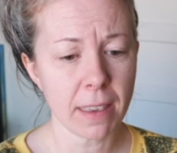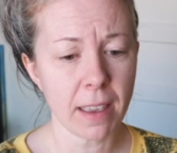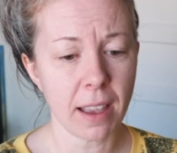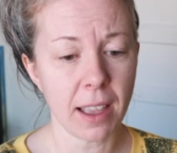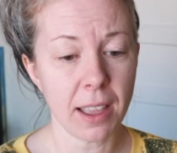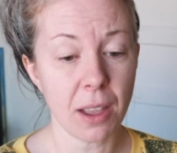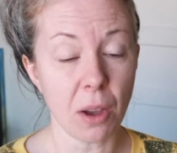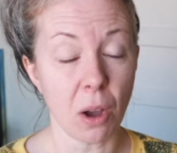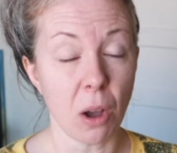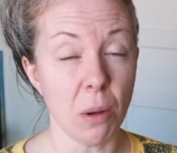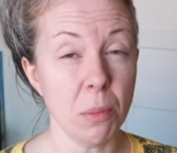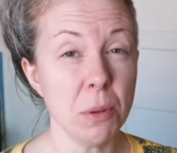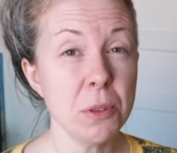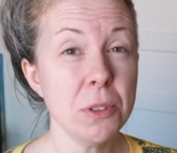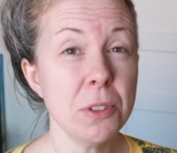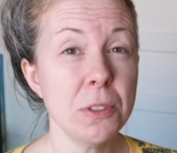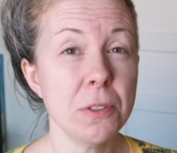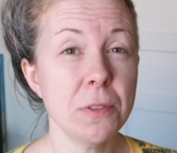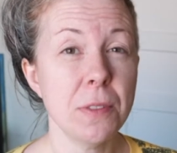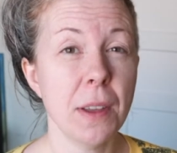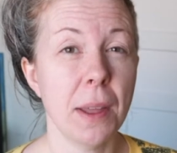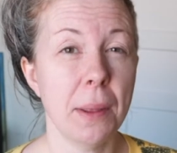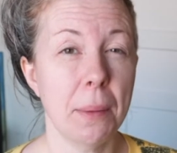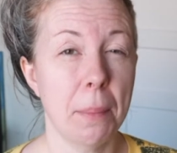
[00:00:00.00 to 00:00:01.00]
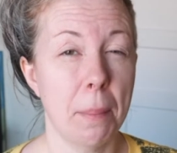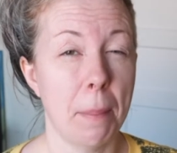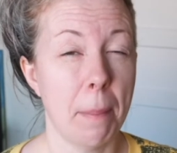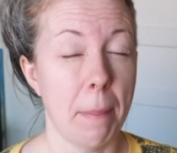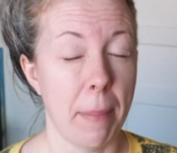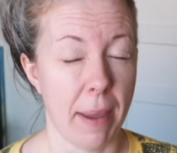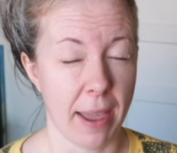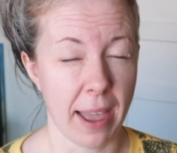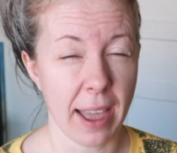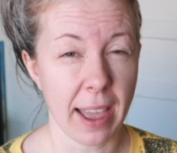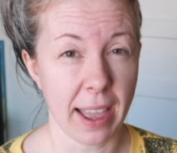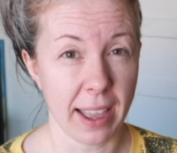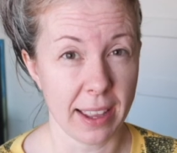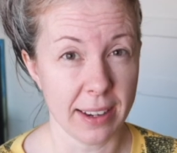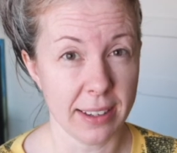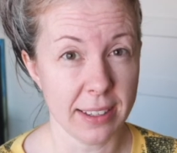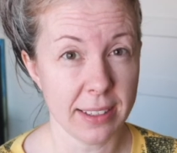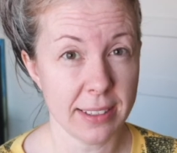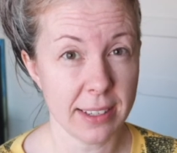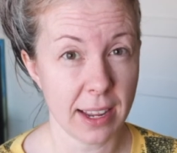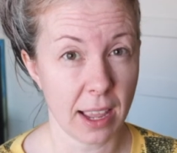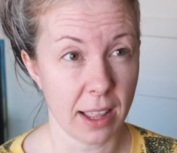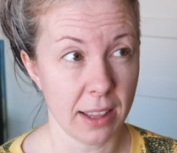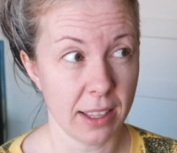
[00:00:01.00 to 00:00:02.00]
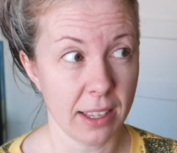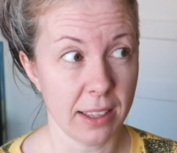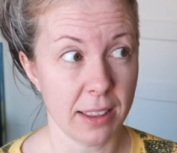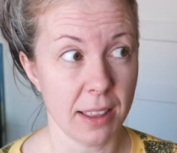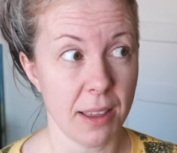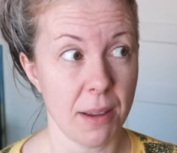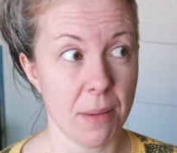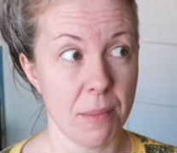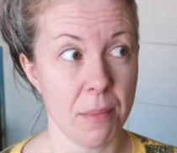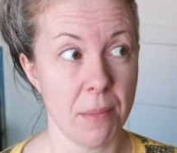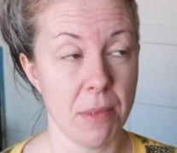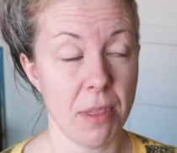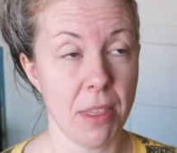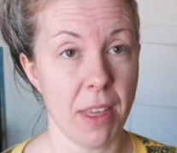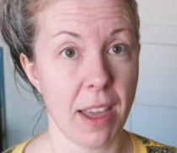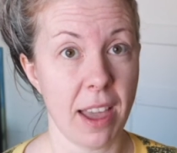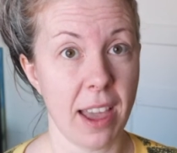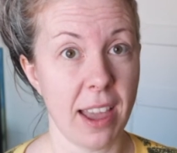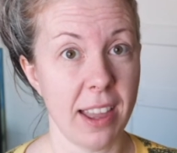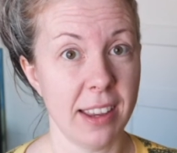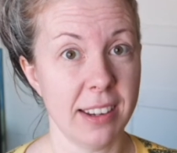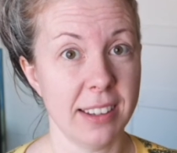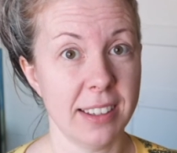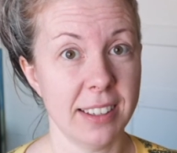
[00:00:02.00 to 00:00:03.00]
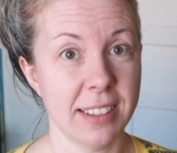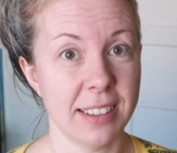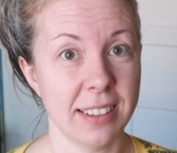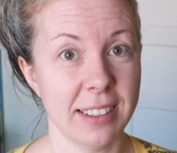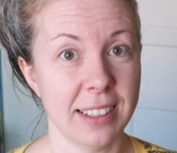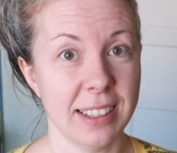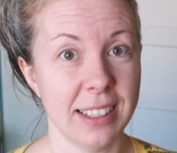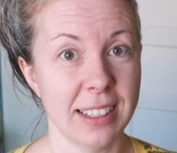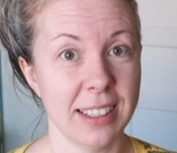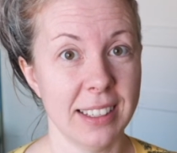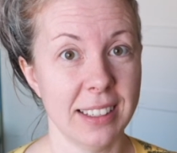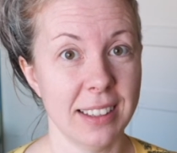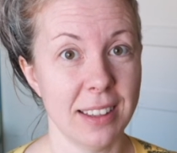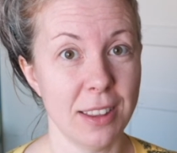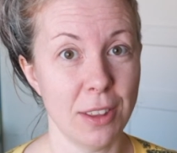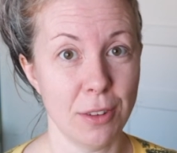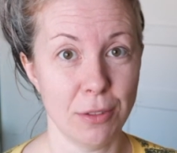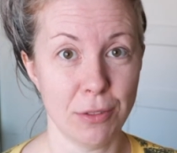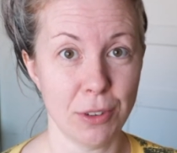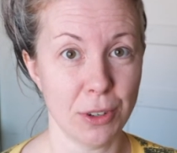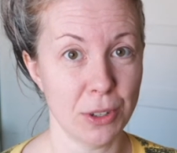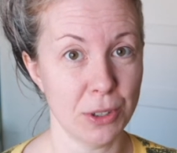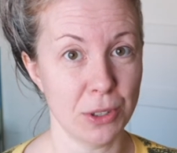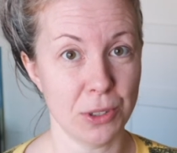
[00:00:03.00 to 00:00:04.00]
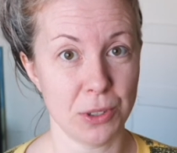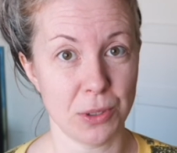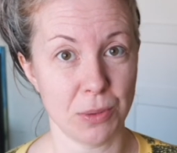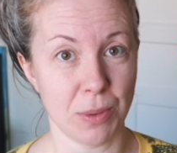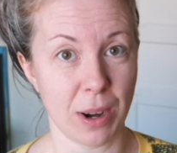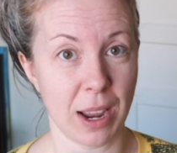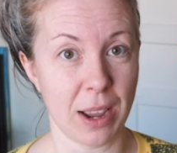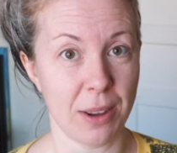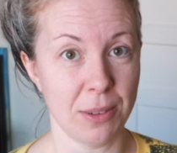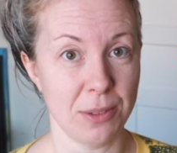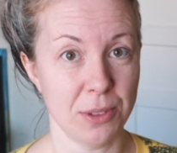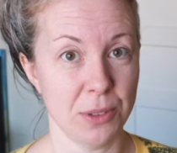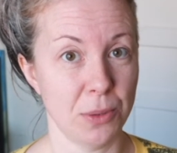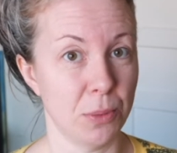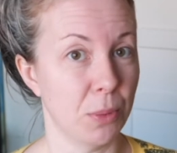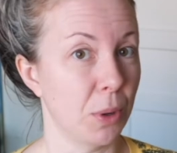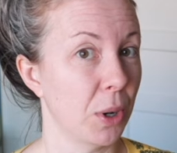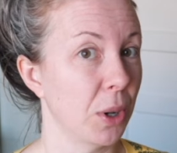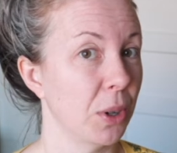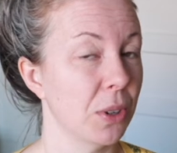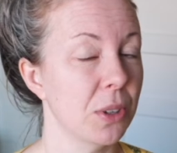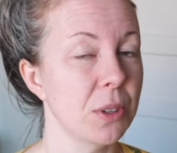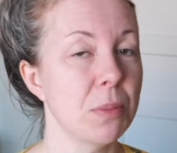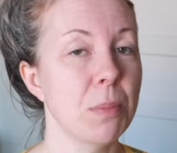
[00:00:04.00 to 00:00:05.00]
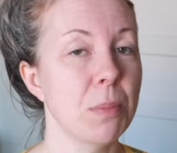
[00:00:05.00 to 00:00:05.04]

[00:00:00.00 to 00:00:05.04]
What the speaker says: I almost felt bad telling them that the first rounds weren't